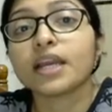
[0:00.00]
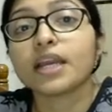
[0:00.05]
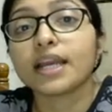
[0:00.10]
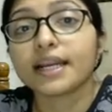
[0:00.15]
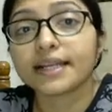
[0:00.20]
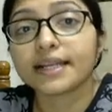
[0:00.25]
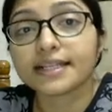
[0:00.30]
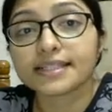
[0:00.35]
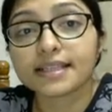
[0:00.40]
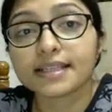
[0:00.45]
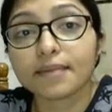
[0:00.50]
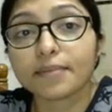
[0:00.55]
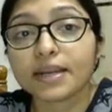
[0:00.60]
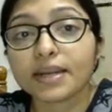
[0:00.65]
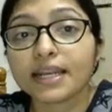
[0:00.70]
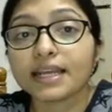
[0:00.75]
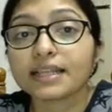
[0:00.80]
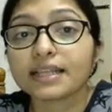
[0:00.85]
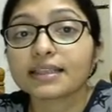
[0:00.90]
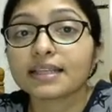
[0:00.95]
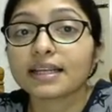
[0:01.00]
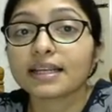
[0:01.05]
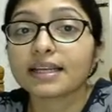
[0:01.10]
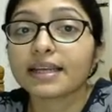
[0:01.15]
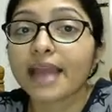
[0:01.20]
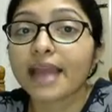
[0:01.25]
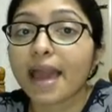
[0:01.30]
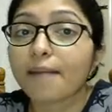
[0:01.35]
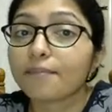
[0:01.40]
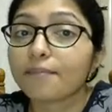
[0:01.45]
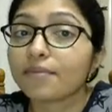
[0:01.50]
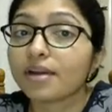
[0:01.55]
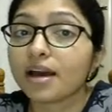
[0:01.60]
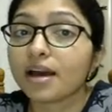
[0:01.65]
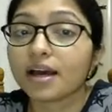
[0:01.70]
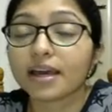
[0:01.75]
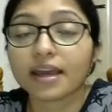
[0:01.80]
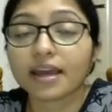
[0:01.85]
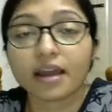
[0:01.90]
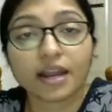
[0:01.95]
it is the meaning the
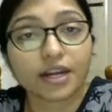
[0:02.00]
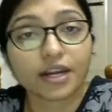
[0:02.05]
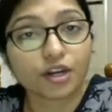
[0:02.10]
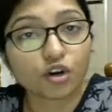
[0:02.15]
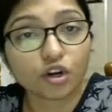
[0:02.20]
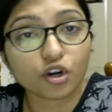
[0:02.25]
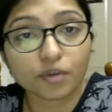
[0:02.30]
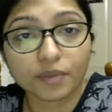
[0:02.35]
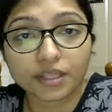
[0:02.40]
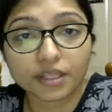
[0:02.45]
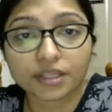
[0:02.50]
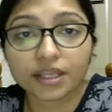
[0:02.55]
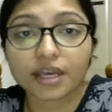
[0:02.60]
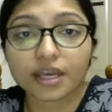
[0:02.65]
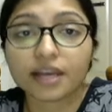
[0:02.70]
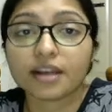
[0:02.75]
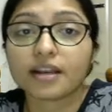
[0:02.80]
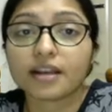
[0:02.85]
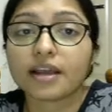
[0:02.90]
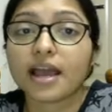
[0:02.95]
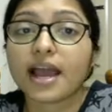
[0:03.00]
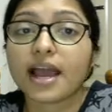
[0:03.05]
lambda cannot be there,